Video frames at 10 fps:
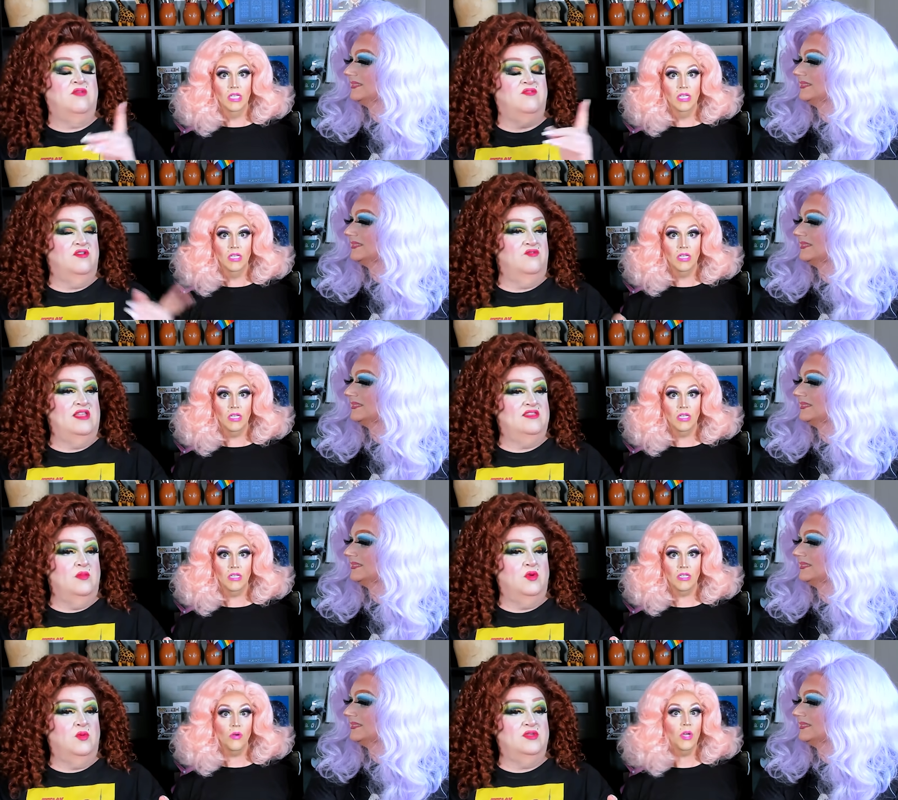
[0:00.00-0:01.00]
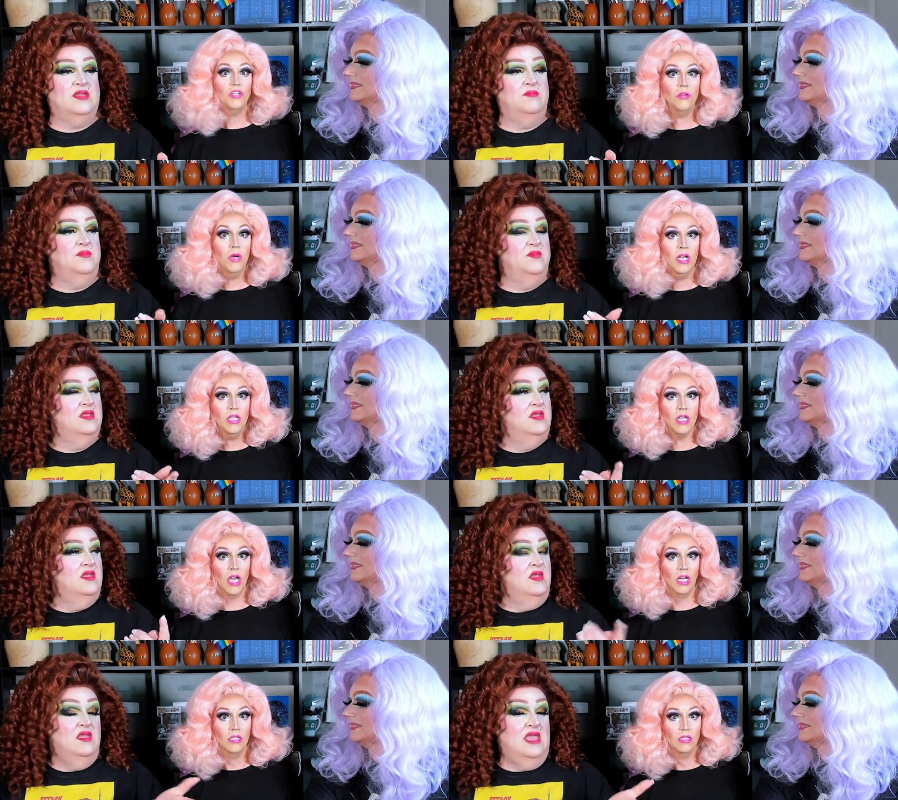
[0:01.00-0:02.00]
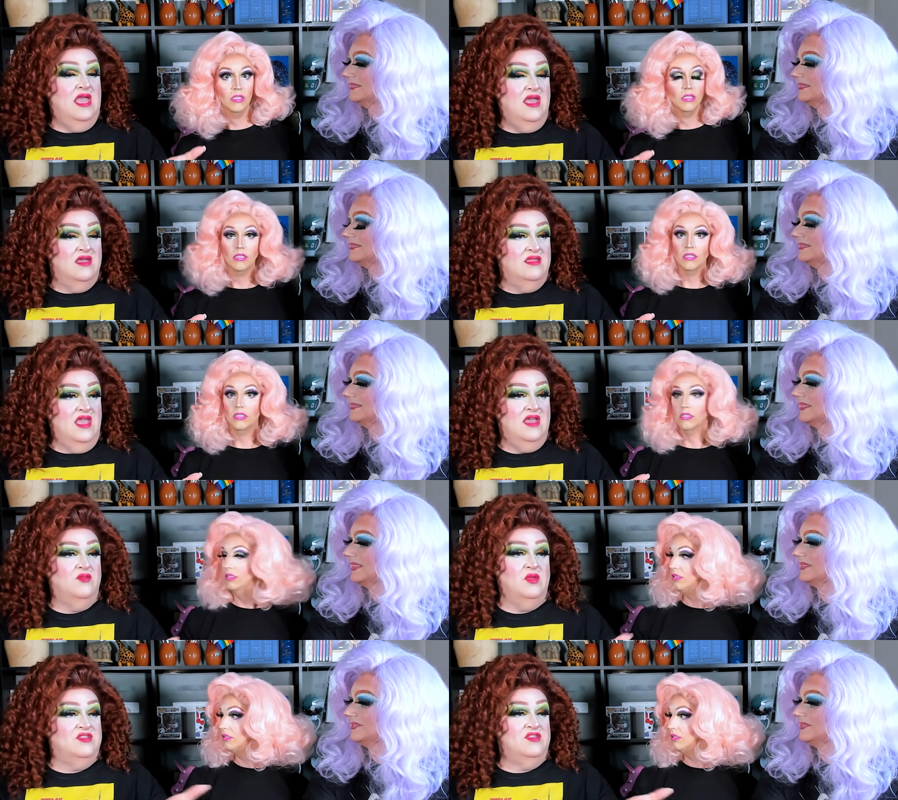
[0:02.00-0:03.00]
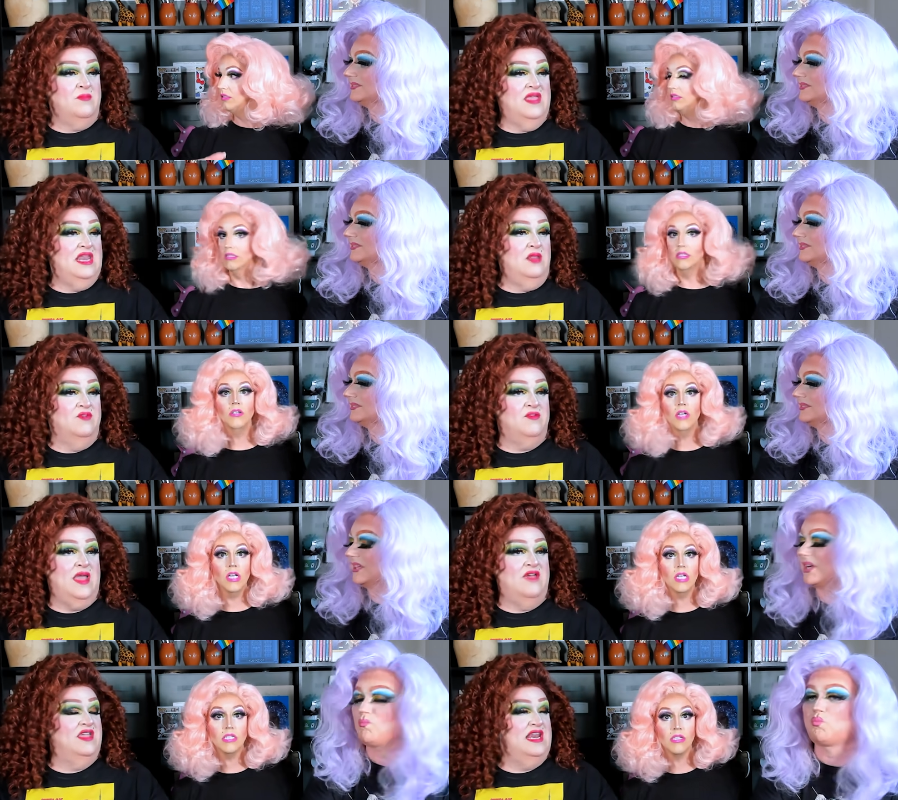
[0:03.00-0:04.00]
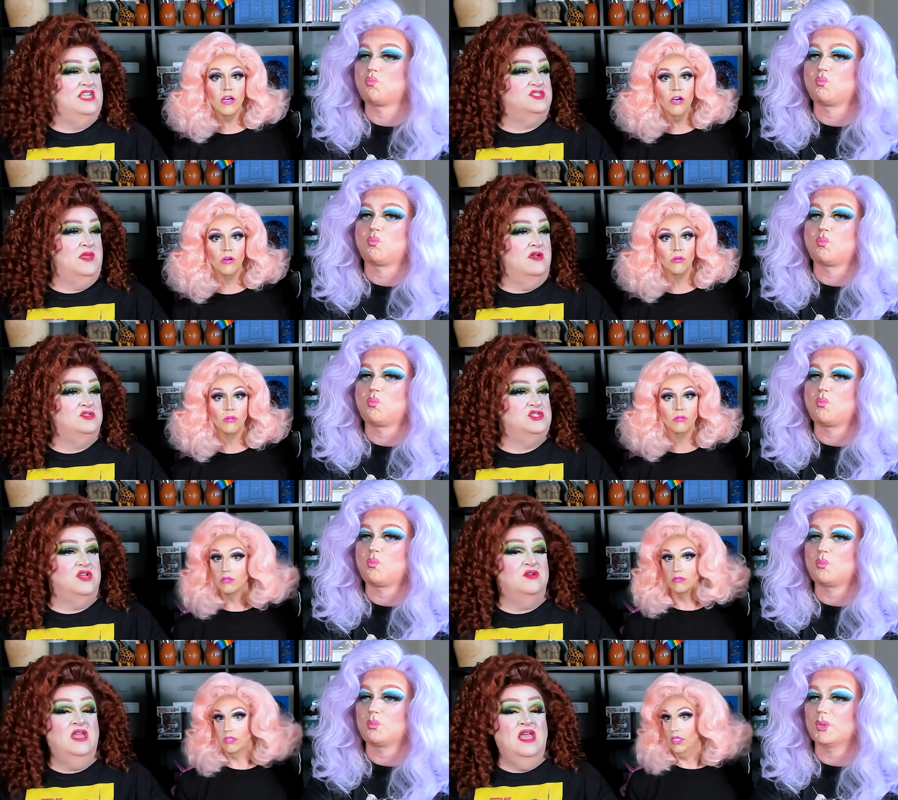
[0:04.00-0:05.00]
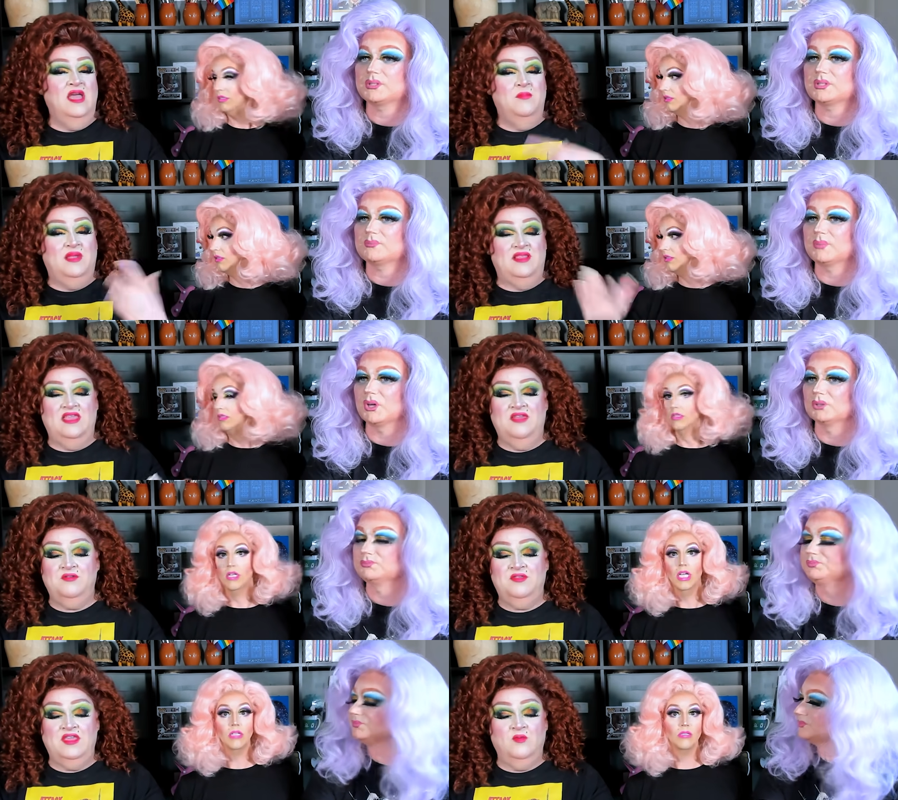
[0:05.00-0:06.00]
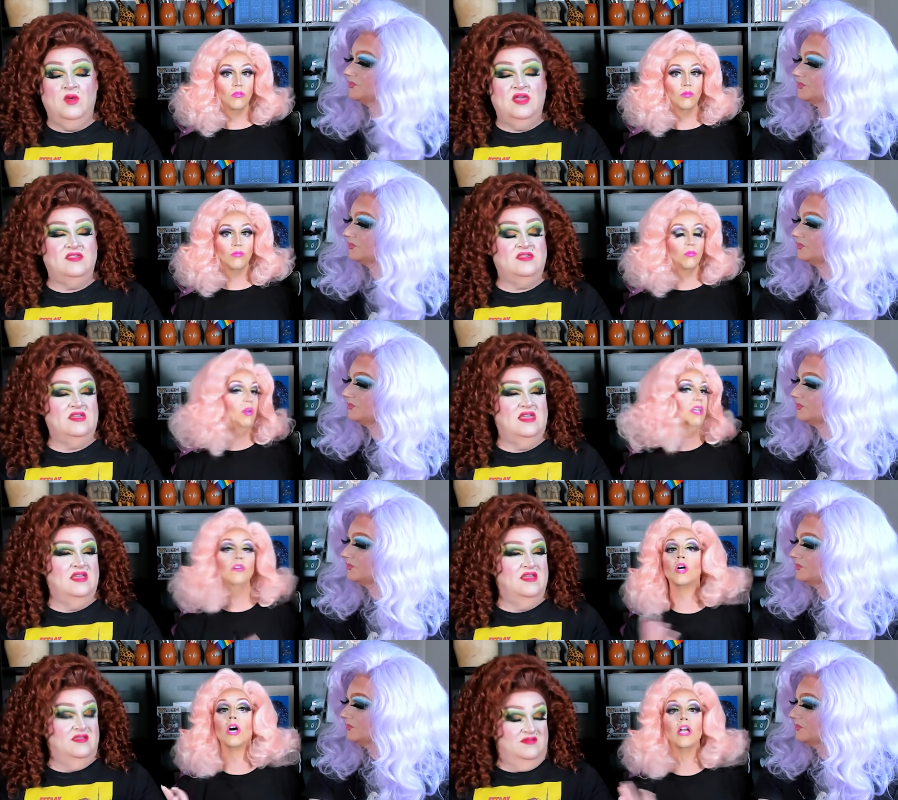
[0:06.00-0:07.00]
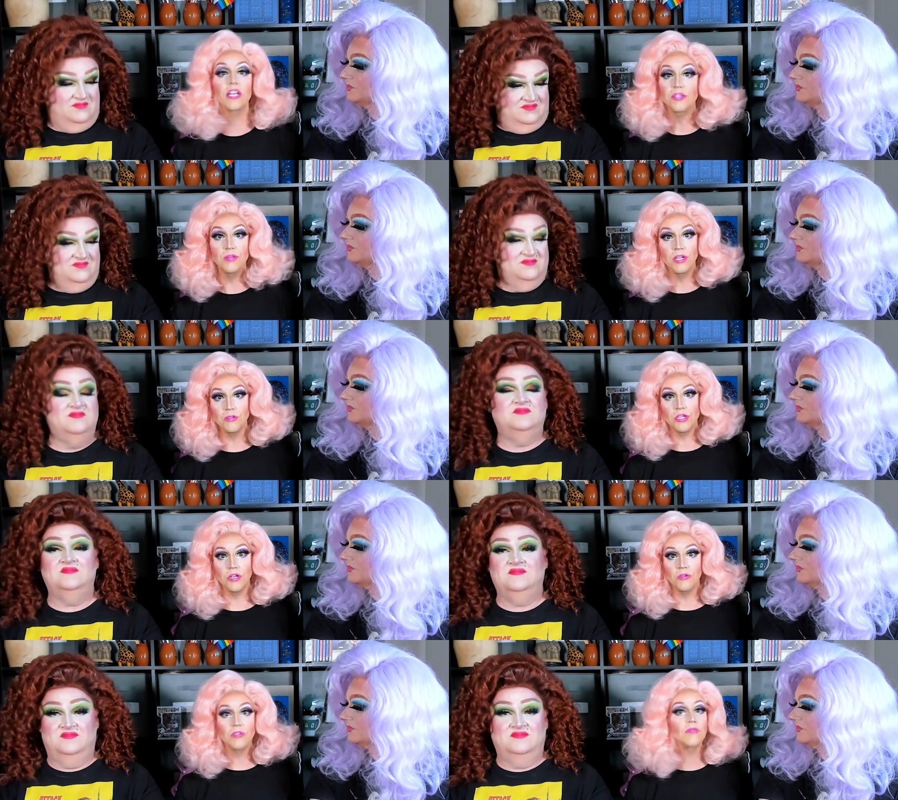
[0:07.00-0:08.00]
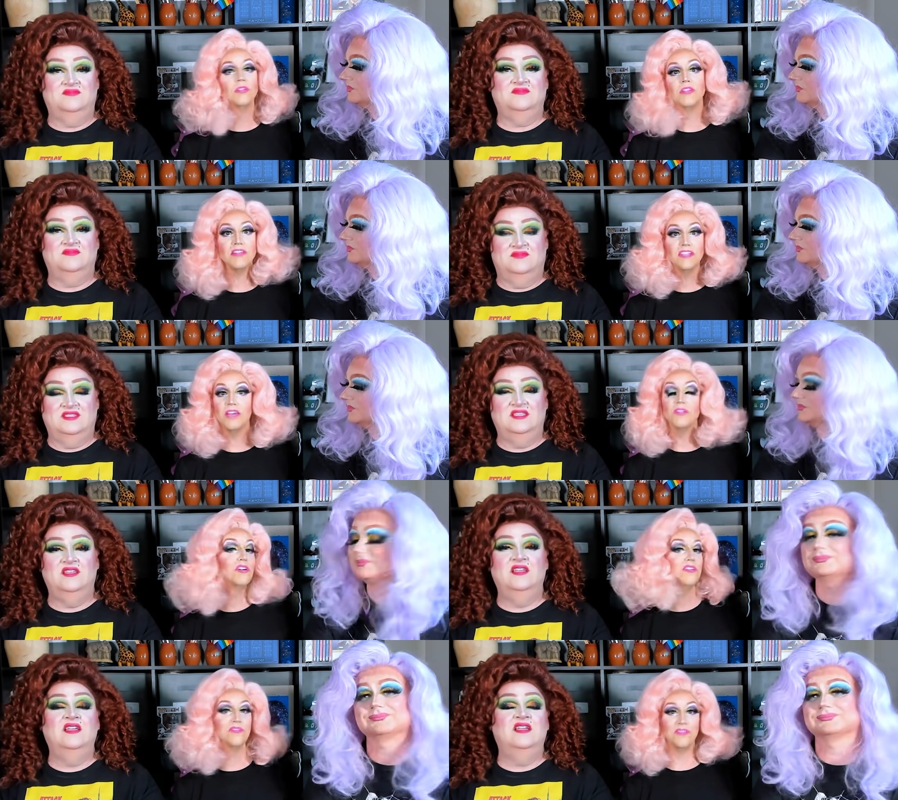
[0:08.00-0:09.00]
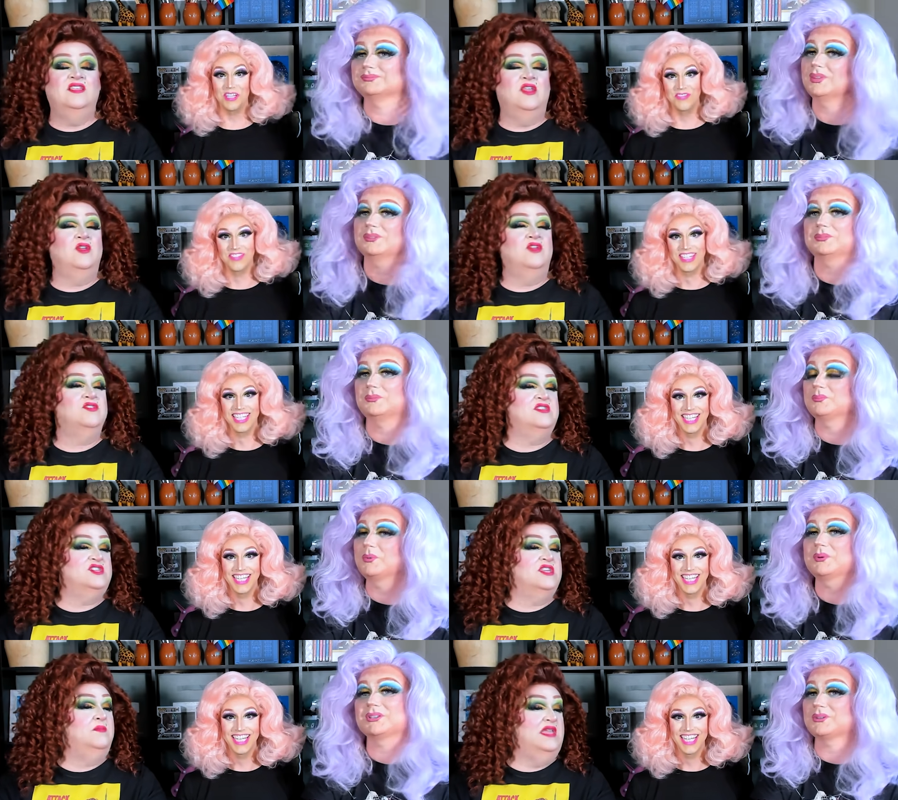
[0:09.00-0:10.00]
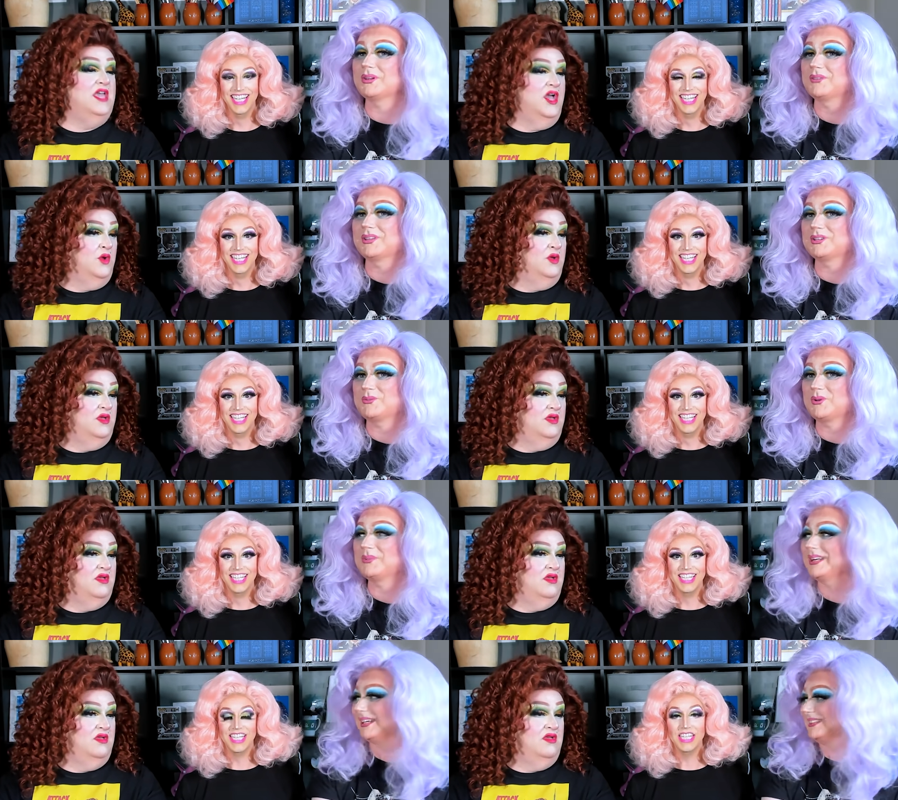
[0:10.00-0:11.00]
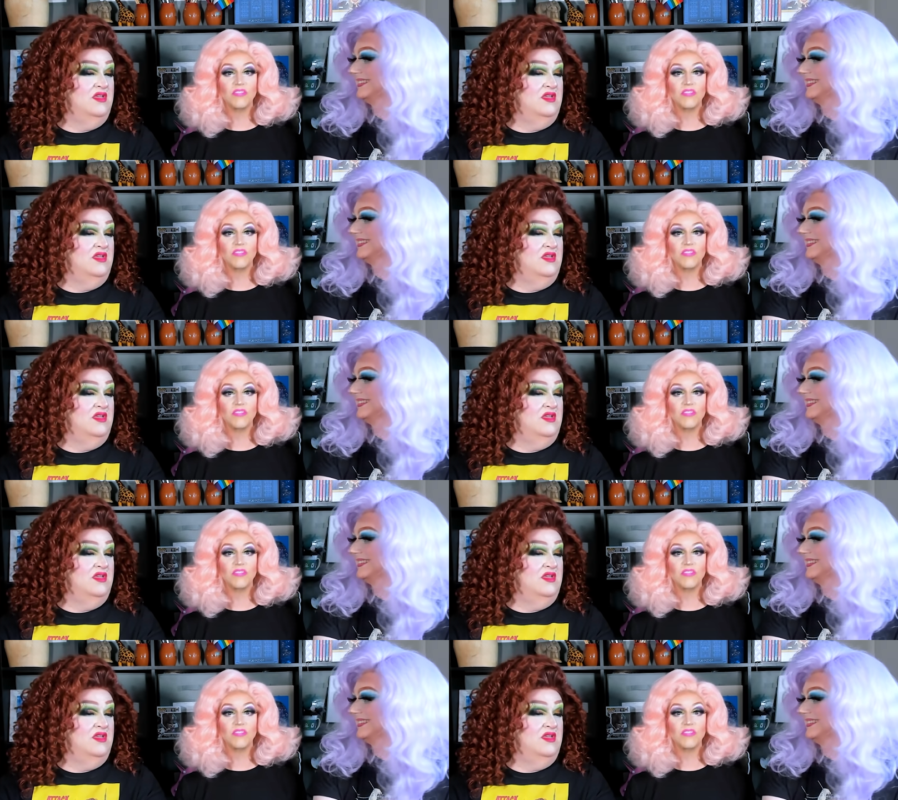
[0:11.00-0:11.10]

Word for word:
Speaker 1: i read somewhere Go where get some your money then yeah yeah what's stopping anyone Learn from having an go. hbo show yeah, but fair. the other thing was we've all got hbo shows you've just never heard of them no yours is just, we just BO. don't have the hbo money